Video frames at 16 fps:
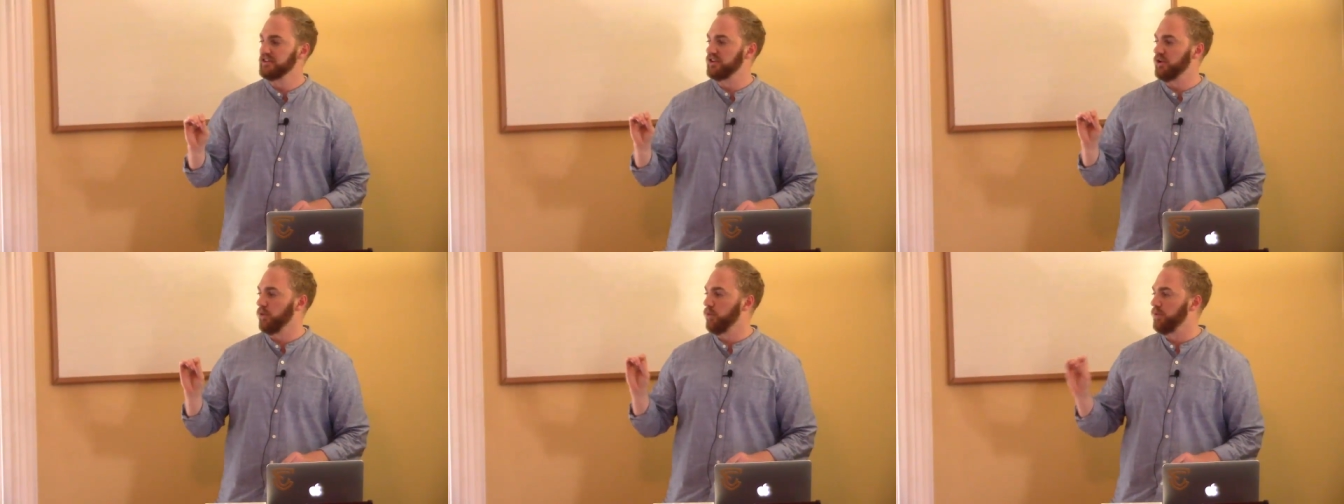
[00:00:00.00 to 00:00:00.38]

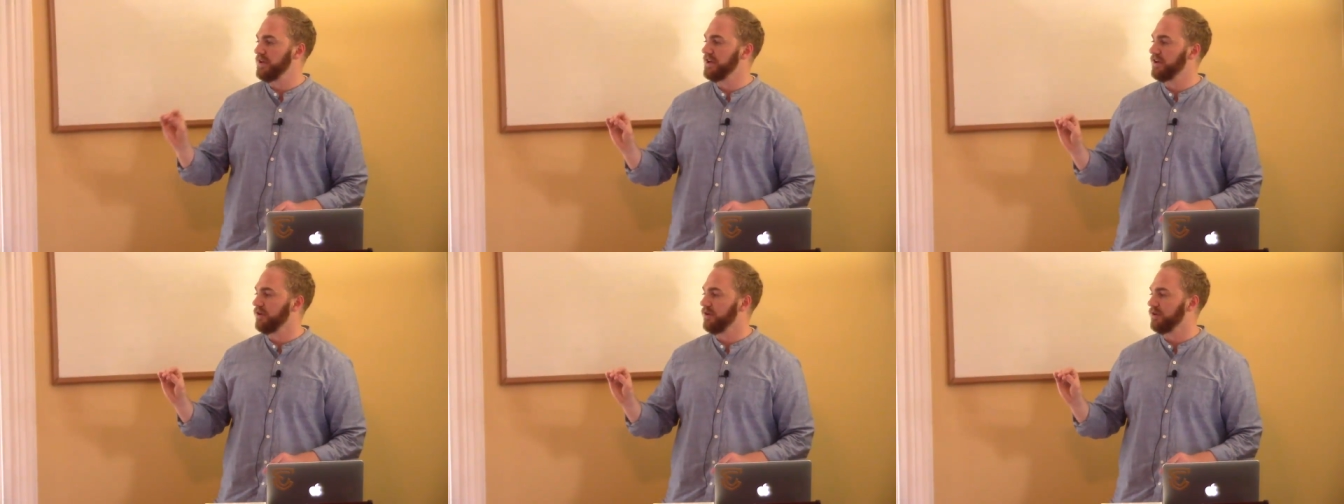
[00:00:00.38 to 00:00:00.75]
to
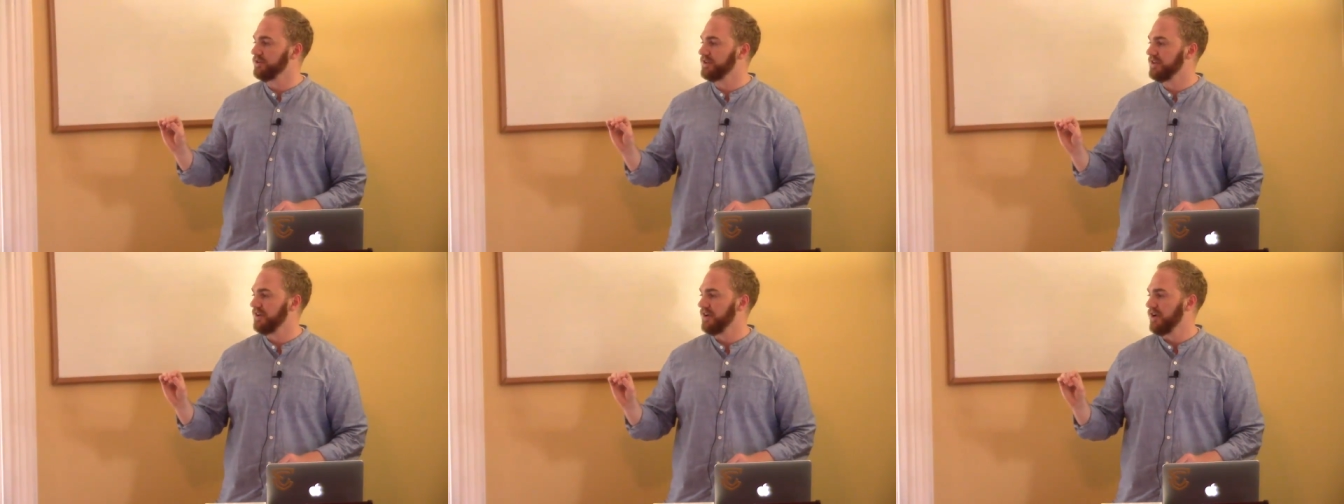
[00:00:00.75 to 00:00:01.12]

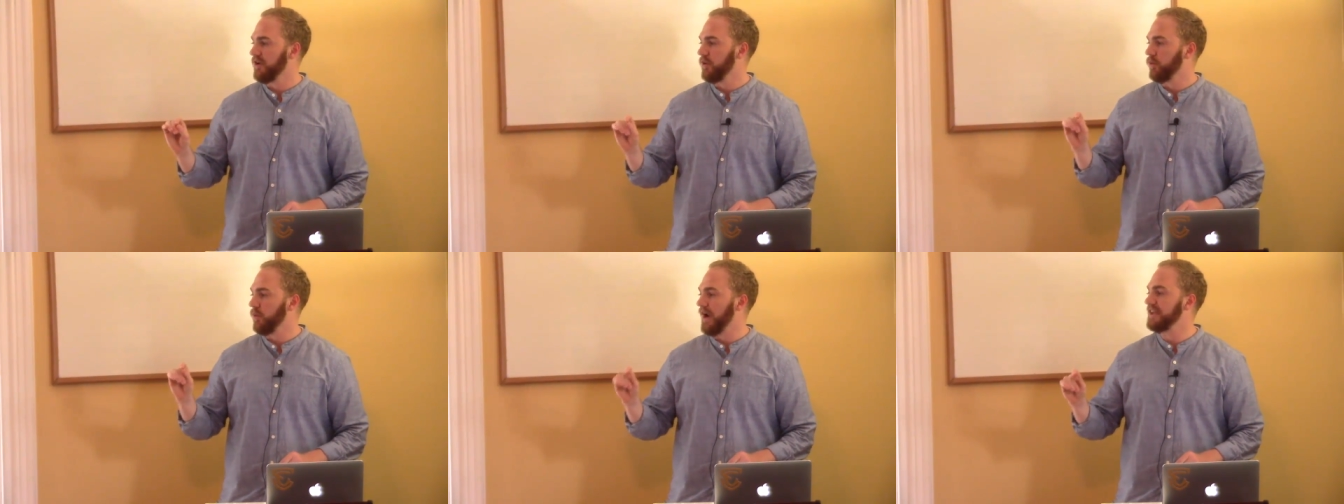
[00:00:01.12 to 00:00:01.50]
wield
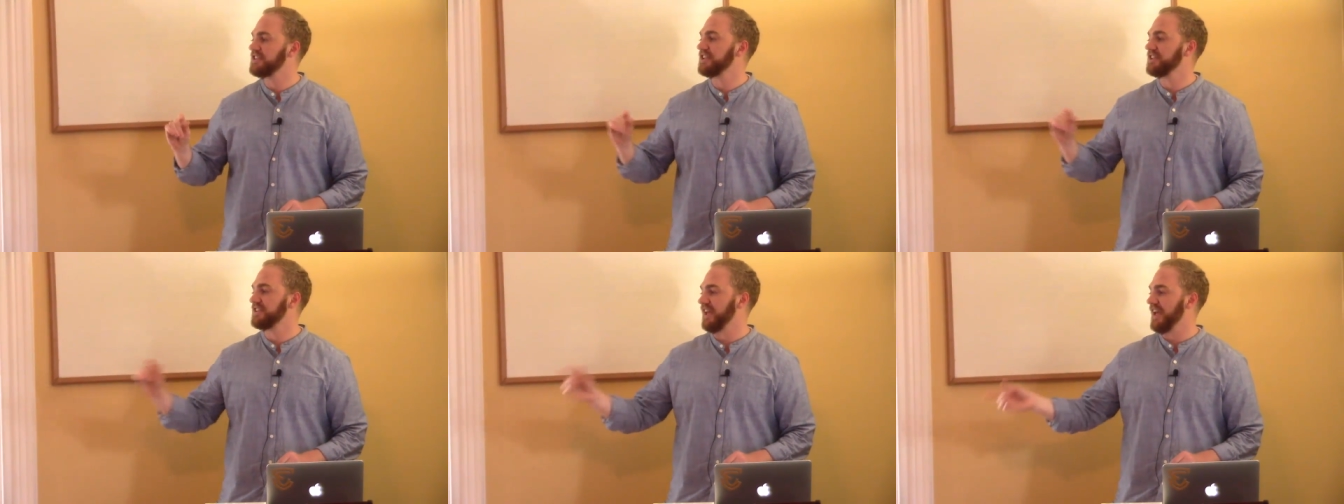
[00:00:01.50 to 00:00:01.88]

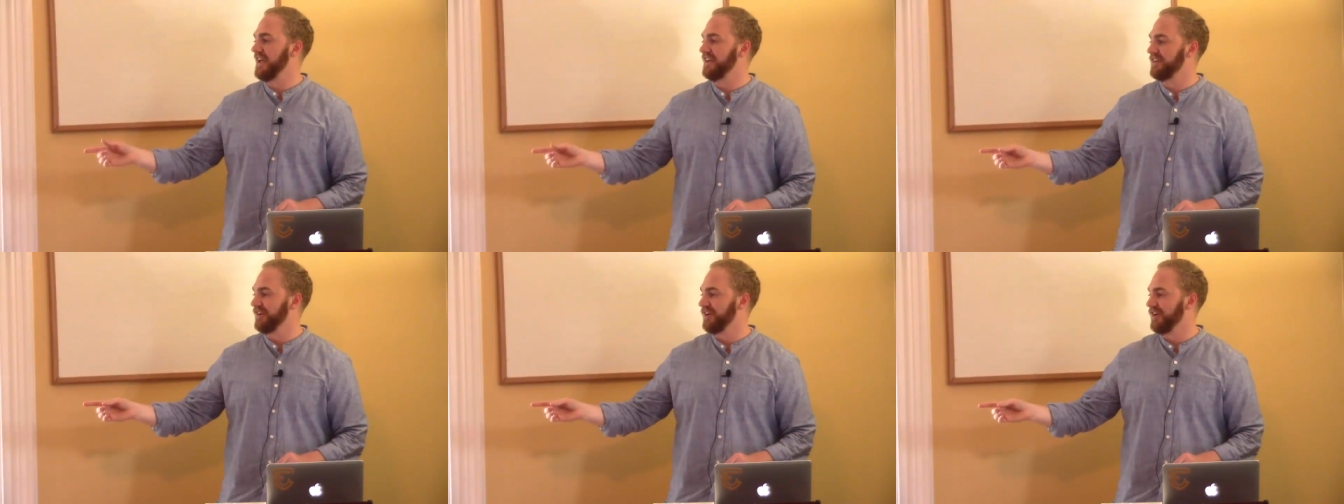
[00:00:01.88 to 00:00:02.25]
righteous
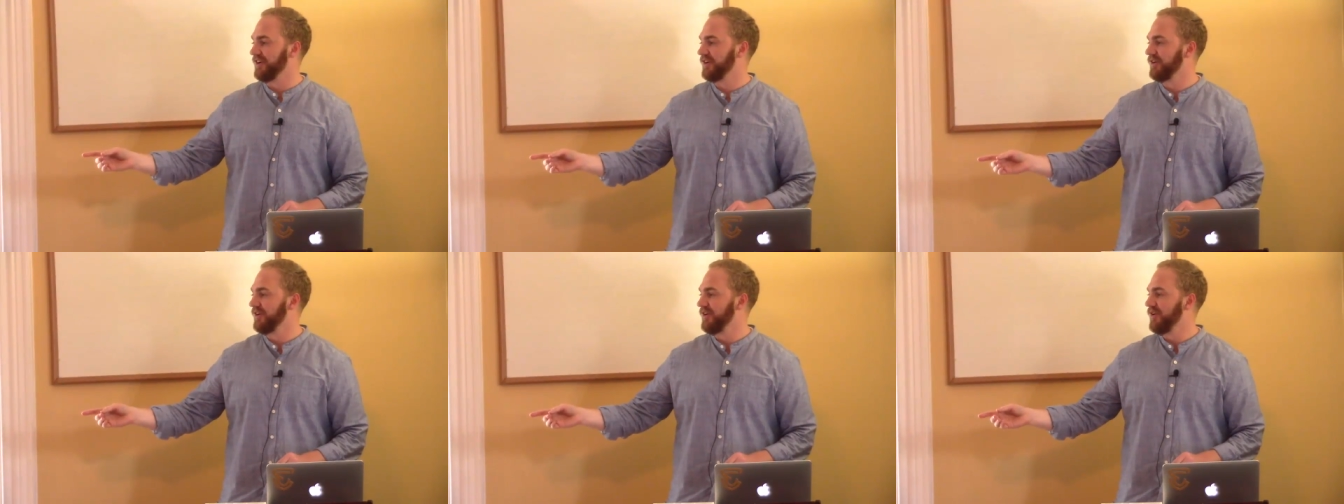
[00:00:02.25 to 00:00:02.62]

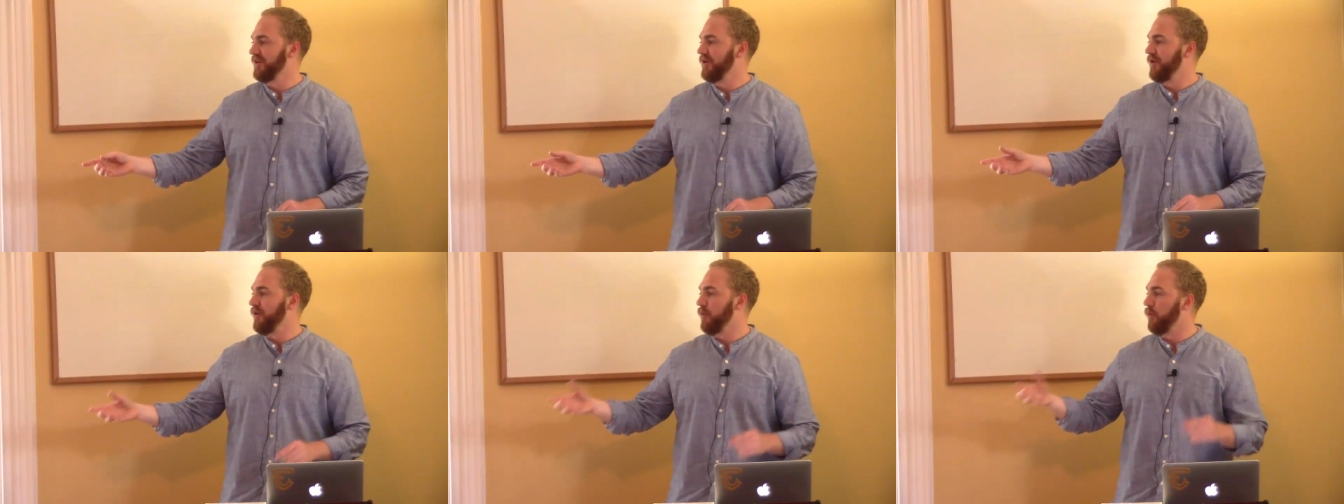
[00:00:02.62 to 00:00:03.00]
anger
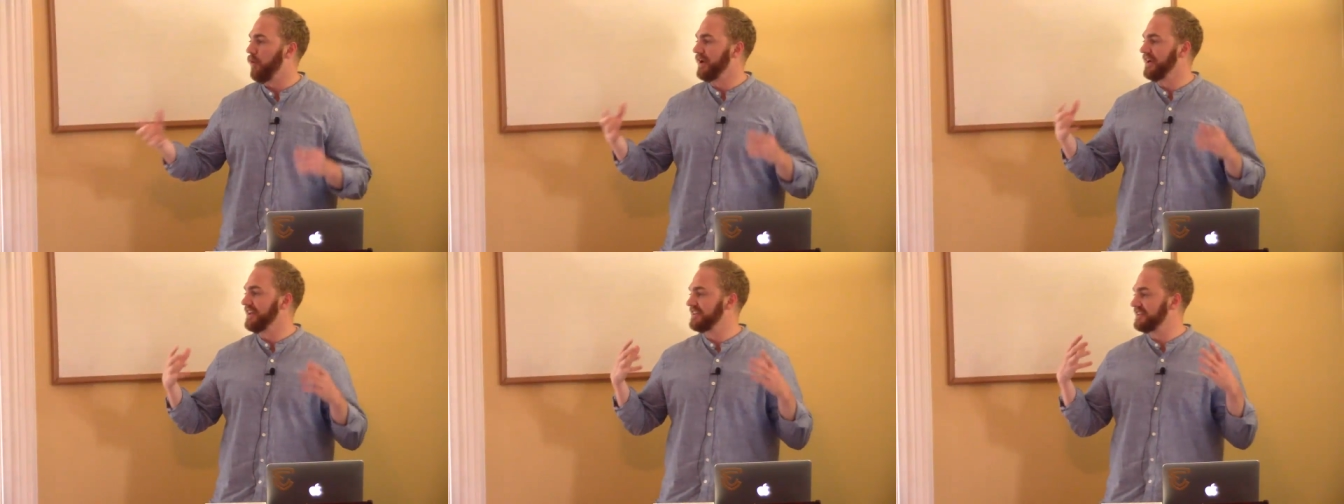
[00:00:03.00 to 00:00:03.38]

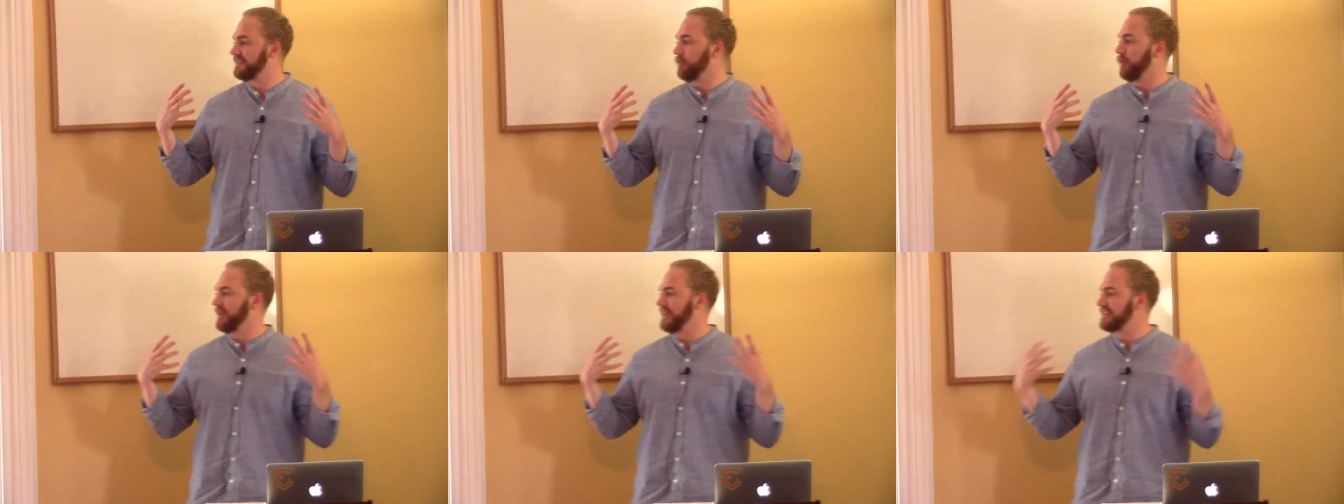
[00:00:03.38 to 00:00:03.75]
when
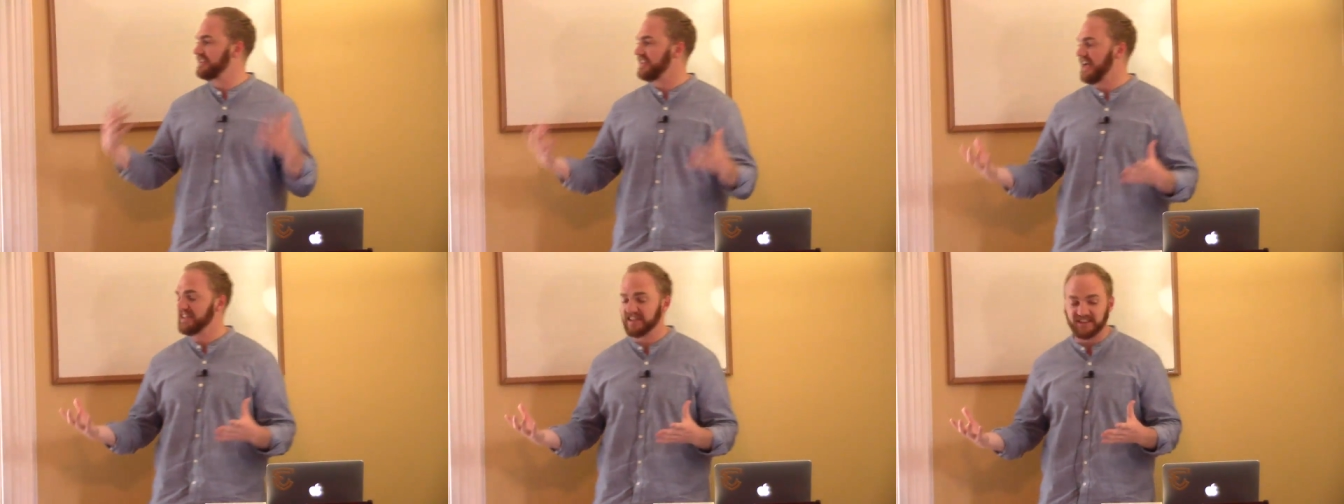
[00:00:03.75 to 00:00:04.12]
it's, when
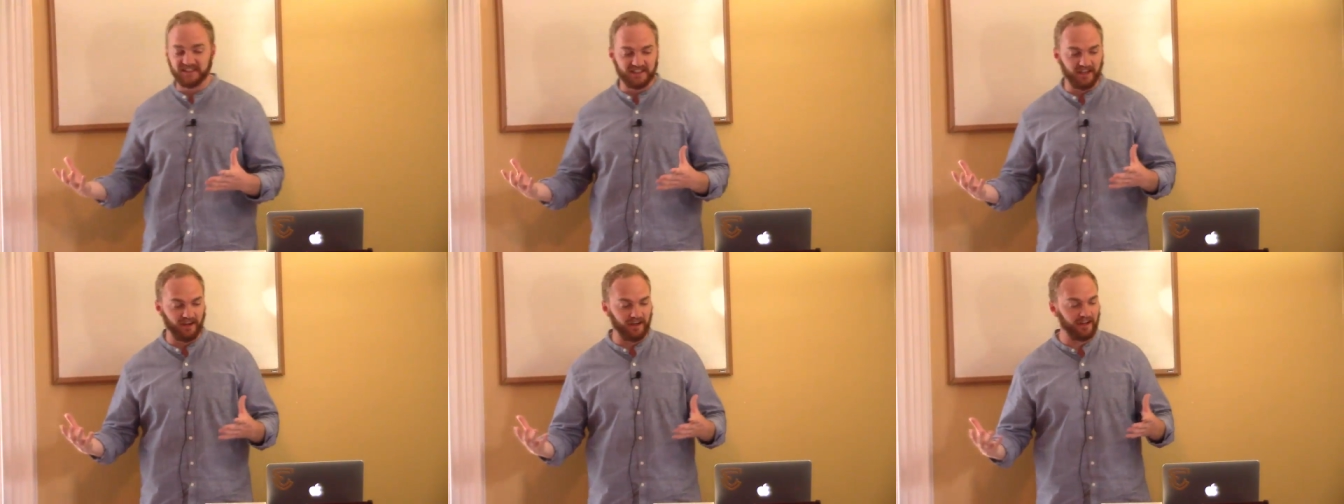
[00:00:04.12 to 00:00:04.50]
it's
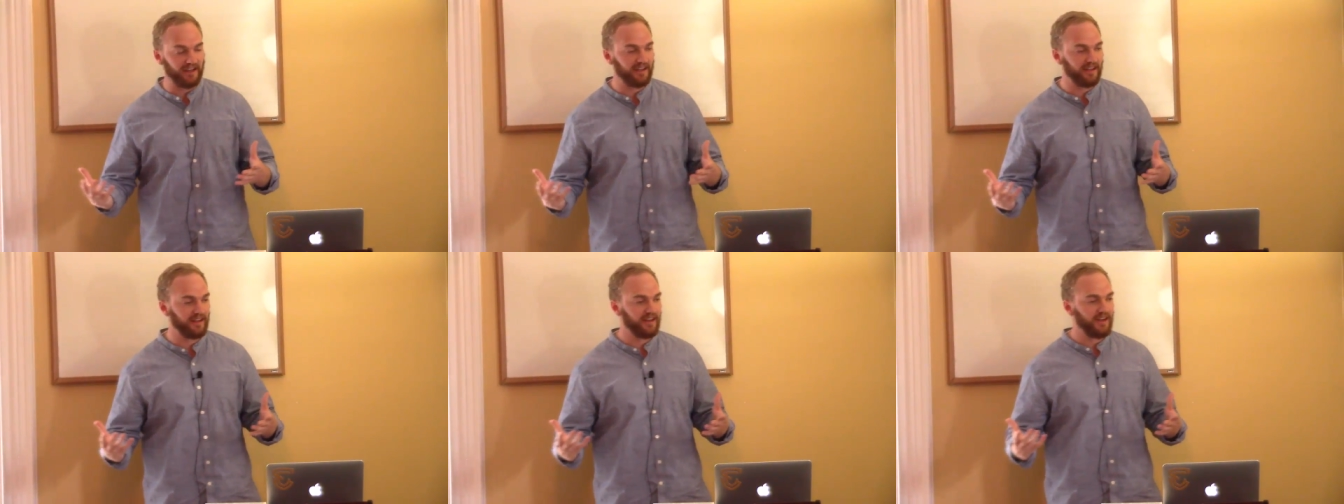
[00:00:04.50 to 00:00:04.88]
necessary.